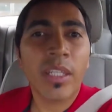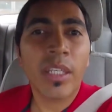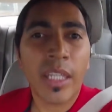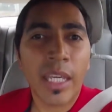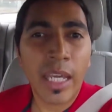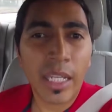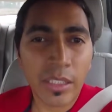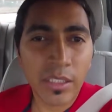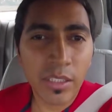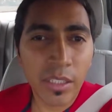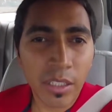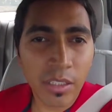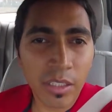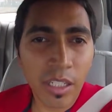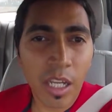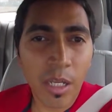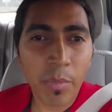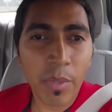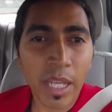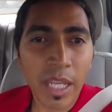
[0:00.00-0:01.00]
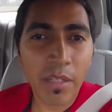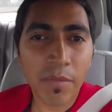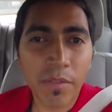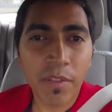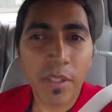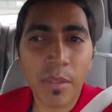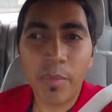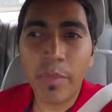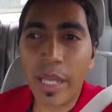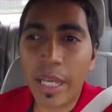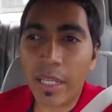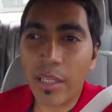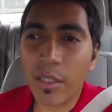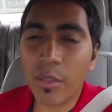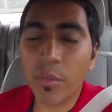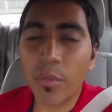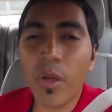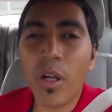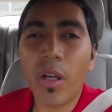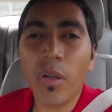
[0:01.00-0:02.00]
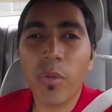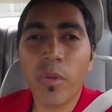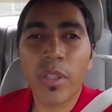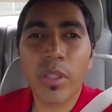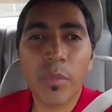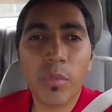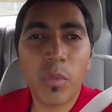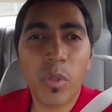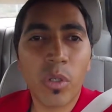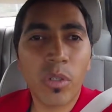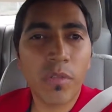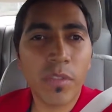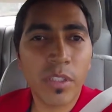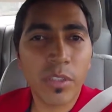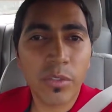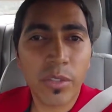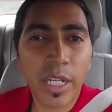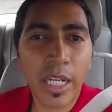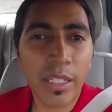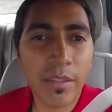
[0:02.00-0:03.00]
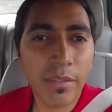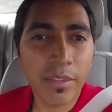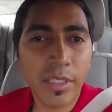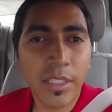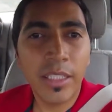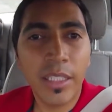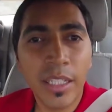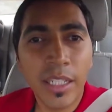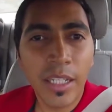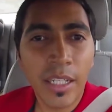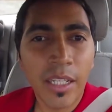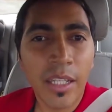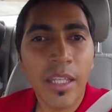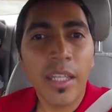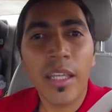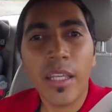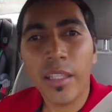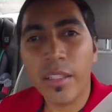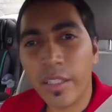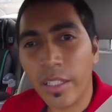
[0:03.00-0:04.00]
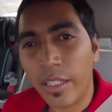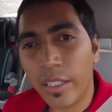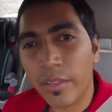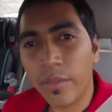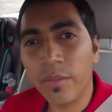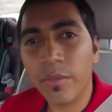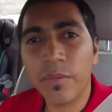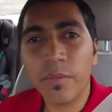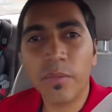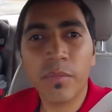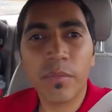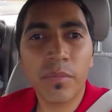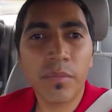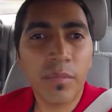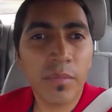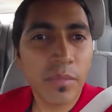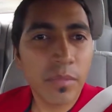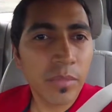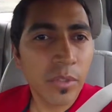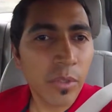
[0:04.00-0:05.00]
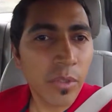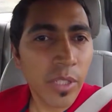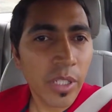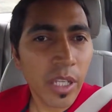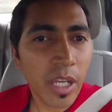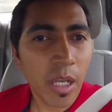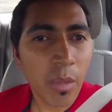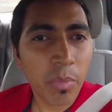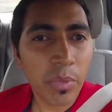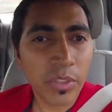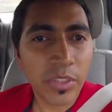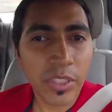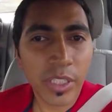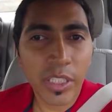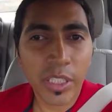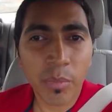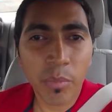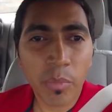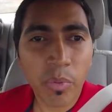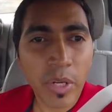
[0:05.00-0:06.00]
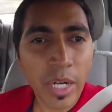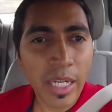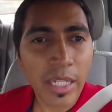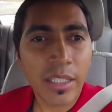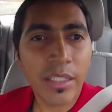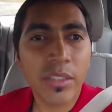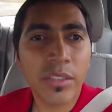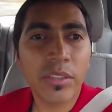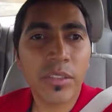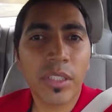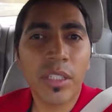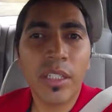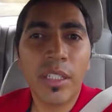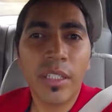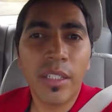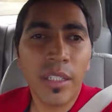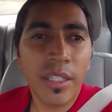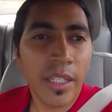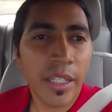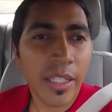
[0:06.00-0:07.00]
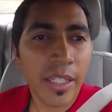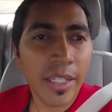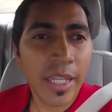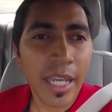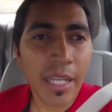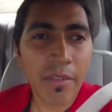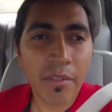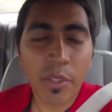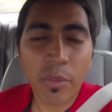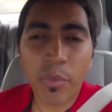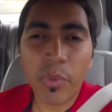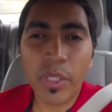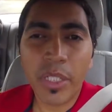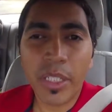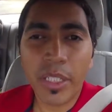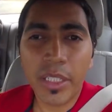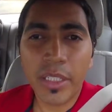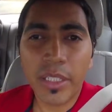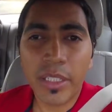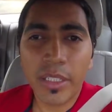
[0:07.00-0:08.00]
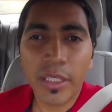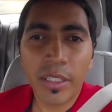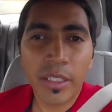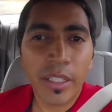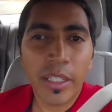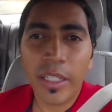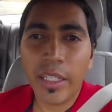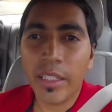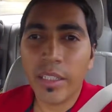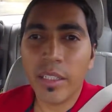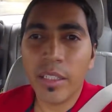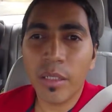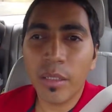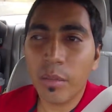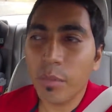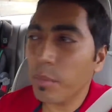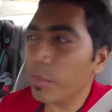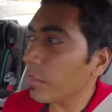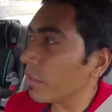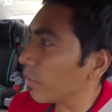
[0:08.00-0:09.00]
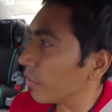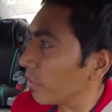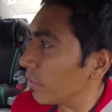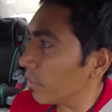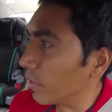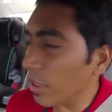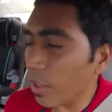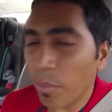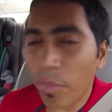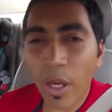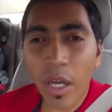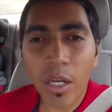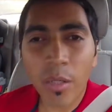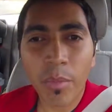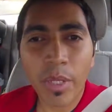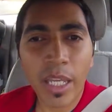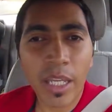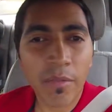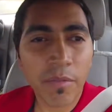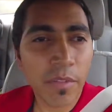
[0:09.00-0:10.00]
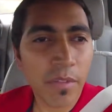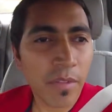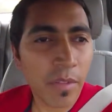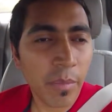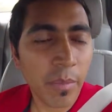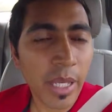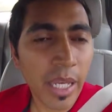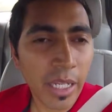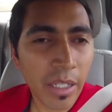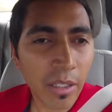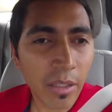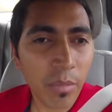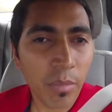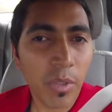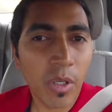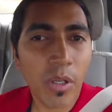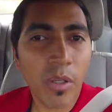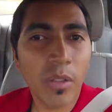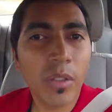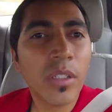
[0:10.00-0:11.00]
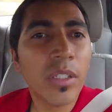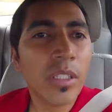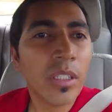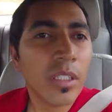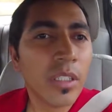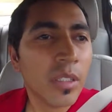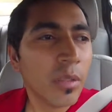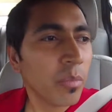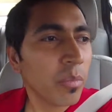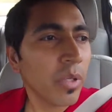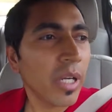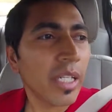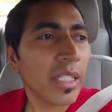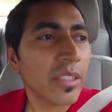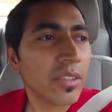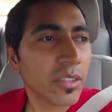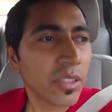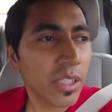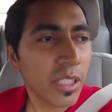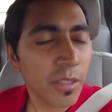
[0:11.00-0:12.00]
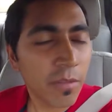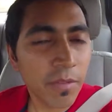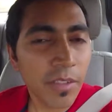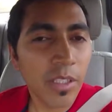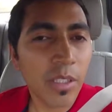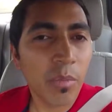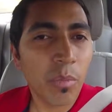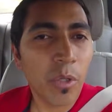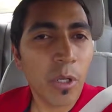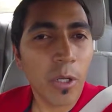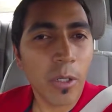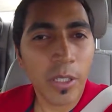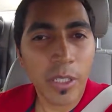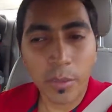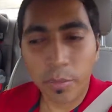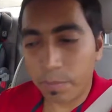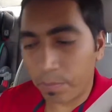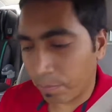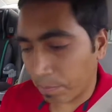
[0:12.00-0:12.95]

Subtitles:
catching the top half of the back of the ball with more of a drive, and then do the opposite and practice hitting after peak, hitting the bottom half of the back of the ball. Practice lifting the ball up.